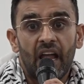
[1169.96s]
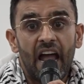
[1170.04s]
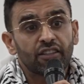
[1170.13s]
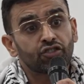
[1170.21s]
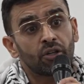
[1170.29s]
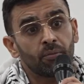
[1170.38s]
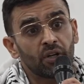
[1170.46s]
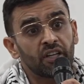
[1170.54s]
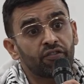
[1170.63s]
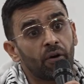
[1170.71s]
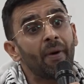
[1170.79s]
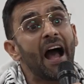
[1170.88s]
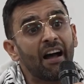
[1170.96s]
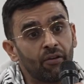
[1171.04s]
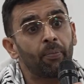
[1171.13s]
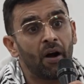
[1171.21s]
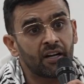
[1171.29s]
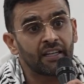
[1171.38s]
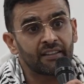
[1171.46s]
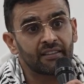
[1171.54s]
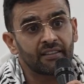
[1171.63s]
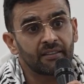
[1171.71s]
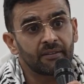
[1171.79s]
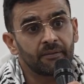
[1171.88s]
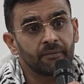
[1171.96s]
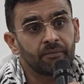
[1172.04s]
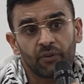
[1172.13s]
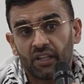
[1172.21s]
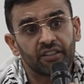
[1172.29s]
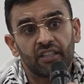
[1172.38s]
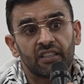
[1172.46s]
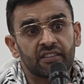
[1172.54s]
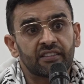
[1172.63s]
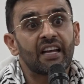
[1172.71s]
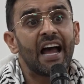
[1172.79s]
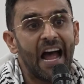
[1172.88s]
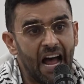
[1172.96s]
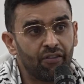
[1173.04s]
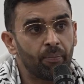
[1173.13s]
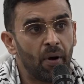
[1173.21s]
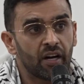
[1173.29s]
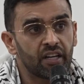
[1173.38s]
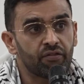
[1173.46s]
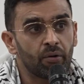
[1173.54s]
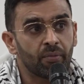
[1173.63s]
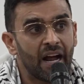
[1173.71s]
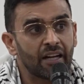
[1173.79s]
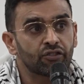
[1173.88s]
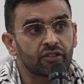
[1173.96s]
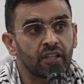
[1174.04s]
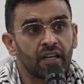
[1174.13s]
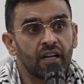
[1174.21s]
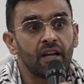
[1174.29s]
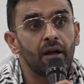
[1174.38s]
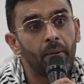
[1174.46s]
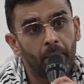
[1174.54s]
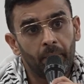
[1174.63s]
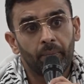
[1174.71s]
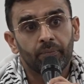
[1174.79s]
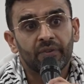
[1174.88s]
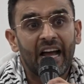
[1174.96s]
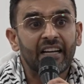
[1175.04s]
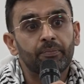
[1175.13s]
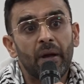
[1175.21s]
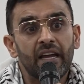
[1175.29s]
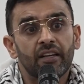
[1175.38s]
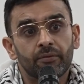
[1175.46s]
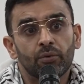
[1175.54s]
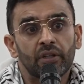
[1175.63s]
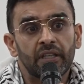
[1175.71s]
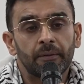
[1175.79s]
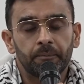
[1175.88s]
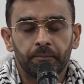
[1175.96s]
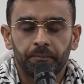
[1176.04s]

Extra money from our pocket, not theirs, our pocket, from council taxpayers' money.